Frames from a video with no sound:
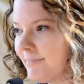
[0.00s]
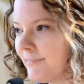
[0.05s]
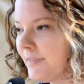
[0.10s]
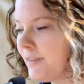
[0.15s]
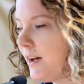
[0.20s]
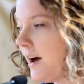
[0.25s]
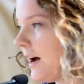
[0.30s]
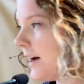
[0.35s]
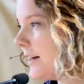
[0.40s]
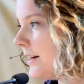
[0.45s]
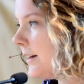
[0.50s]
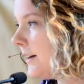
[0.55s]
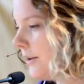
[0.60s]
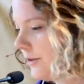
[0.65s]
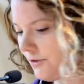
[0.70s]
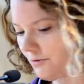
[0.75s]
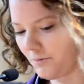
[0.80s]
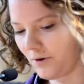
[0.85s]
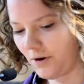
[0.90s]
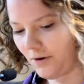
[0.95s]
not
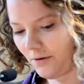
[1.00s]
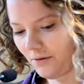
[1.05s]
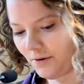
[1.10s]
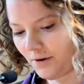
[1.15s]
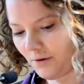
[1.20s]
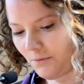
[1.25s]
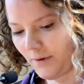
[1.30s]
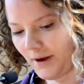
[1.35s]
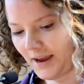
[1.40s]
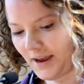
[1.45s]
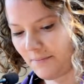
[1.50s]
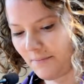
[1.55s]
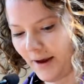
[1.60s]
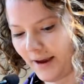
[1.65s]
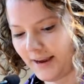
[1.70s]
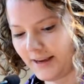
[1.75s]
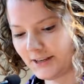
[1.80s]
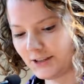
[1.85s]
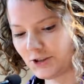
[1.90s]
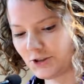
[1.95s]
thrown away
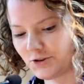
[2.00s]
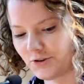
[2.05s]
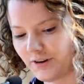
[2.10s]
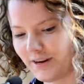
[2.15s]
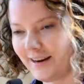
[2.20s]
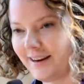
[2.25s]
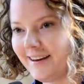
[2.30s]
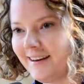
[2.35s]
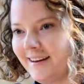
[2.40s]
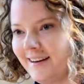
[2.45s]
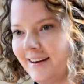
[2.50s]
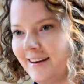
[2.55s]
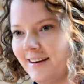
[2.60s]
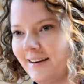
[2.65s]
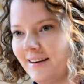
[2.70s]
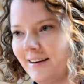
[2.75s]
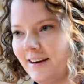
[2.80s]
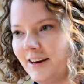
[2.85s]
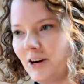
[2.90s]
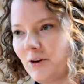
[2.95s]
by history,
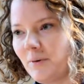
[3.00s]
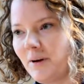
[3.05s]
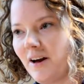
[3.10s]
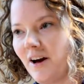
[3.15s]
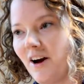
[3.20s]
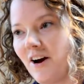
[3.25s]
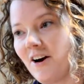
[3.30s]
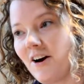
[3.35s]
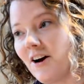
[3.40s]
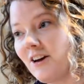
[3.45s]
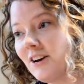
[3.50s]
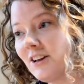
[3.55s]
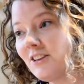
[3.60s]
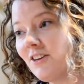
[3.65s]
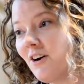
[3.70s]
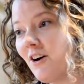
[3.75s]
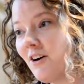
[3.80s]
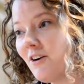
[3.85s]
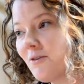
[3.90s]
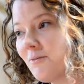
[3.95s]
here we are on a
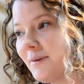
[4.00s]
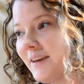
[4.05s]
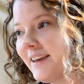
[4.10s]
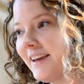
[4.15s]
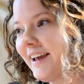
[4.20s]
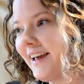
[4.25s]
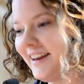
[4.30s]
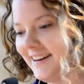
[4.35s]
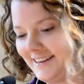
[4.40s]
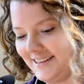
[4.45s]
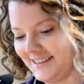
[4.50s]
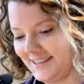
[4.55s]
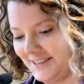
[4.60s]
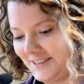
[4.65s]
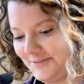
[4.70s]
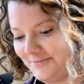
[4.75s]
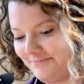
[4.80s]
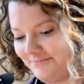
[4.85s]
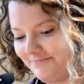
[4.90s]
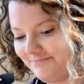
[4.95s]
long weekend,
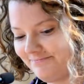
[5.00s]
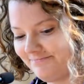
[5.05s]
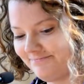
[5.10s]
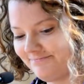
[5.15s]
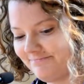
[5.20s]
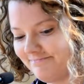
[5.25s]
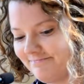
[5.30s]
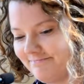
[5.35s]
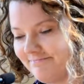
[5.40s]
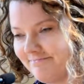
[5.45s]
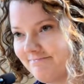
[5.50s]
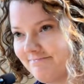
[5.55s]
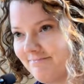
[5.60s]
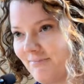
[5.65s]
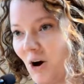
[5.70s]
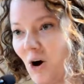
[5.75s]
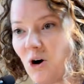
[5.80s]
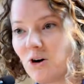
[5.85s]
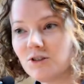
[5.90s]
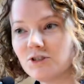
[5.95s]

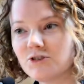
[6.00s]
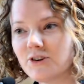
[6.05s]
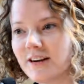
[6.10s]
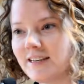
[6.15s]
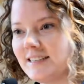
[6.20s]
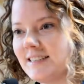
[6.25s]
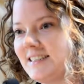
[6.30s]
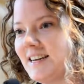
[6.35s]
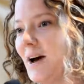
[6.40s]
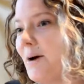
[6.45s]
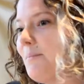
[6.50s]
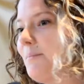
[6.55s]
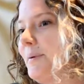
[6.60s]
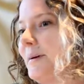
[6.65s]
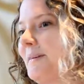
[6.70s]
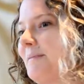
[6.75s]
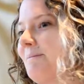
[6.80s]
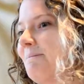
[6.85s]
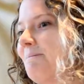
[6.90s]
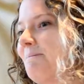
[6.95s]
all dressed up,
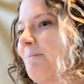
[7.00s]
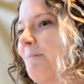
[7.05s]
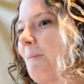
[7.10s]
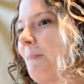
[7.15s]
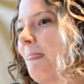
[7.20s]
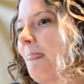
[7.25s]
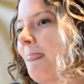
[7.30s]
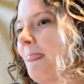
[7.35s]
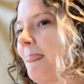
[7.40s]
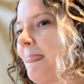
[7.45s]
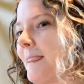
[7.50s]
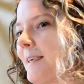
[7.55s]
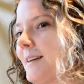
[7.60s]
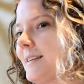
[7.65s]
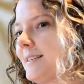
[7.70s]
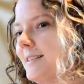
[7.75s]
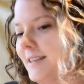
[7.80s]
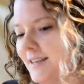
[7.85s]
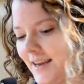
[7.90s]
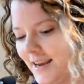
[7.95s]

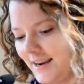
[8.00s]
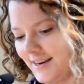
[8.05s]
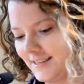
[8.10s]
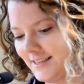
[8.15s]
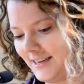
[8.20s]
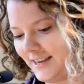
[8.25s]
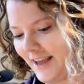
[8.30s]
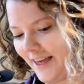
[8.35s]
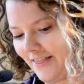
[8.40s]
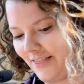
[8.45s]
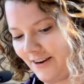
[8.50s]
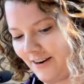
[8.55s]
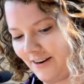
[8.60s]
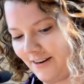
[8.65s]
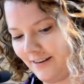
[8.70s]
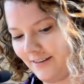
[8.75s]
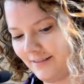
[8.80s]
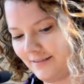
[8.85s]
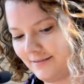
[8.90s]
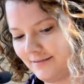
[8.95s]
singing
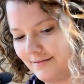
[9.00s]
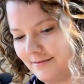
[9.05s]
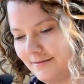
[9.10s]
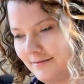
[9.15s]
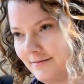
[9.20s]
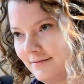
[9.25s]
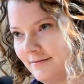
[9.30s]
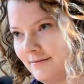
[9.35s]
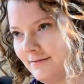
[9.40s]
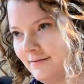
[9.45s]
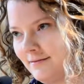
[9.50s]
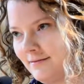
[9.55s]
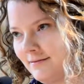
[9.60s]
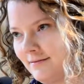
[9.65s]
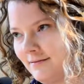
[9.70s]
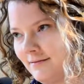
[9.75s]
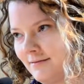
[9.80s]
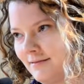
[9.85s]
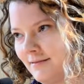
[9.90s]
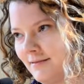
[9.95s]
together,
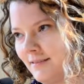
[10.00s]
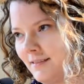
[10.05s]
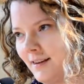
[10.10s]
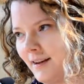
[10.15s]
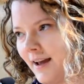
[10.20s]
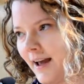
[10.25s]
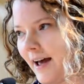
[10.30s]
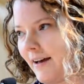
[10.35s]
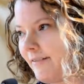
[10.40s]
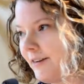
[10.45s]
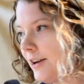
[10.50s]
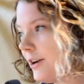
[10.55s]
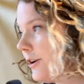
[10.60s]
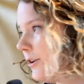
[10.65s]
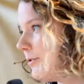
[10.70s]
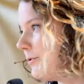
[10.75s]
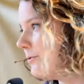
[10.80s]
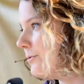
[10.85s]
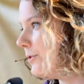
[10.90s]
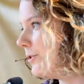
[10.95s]
having
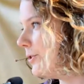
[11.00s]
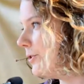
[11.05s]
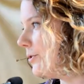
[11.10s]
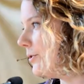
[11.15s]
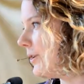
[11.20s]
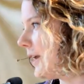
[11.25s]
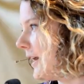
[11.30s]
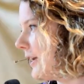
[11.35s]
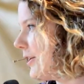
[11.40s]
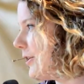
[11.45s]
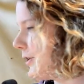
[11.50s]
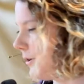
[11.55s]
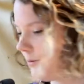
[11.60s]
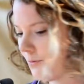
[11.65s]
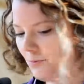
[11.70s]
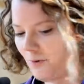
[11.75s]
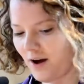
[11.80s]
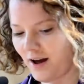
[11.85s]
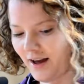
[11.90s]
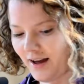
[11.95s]
good food and good
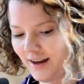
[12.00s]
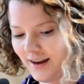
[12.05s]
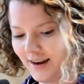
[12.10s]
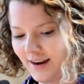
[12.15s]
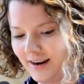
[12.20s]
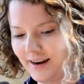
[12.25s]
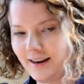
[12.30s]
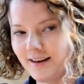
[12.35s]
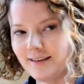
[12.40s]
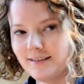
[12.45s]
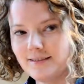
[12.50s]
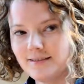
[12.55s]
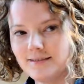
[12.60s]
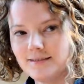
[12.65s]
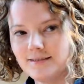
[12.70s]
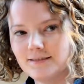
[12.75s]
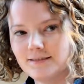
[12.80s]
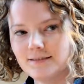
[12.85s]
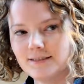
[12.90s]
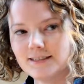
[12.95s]
wine,
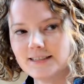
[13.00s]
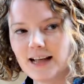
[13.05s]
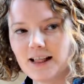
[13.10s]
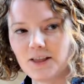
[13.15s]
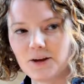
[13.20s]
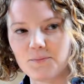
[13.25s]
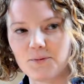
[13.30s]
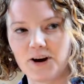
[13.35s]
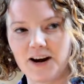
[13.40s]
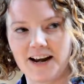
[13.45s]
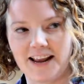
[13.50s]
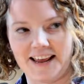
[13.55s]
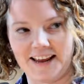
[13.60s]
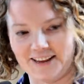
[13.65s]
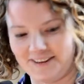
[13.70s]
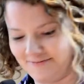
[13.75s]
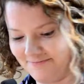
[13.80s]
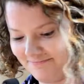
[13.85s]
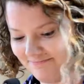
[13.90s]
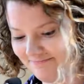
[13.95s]

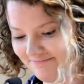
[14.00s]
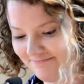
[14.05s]
celebrating,